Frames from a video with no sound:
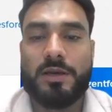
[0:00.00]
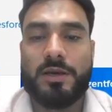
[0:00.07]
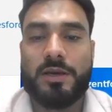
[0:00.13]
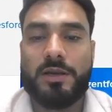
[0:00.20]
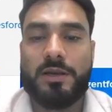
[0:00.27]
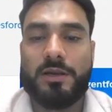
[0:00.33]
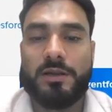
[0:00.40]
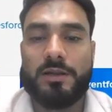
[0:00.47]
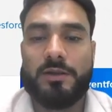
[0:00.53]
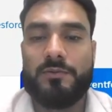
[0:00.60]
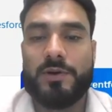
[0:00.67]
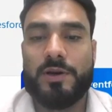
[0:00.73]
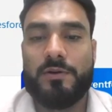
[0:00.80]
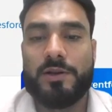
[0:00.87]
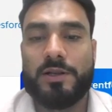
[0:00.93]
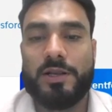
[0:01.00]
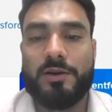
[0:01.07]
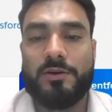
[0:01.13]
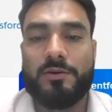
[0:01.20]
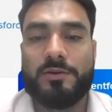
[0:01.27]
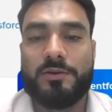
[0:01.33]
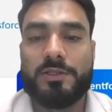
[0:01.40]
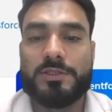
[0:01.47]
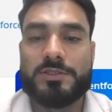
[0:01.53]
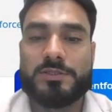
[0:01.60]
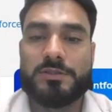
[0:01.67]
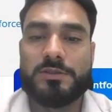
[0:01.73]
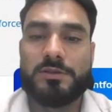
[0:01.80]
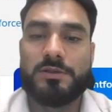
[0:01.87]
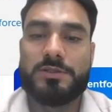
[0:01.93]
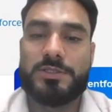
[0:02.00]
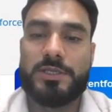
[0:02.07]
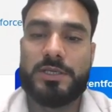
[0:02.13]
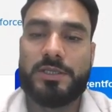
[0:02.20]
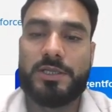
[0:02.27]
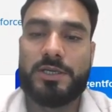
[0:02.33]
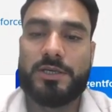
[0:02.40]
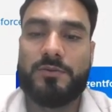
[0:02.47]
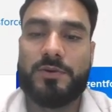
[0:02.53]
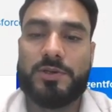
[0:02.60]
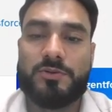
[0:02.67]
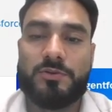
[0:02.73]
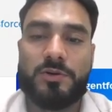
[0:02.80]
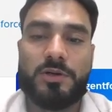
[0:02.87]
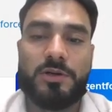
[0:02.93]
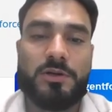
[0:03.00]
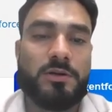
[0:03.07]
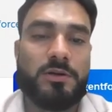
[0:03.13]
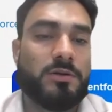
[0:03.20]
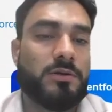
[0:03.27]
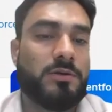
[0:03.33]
And if I will click on this, check the quiz to earn.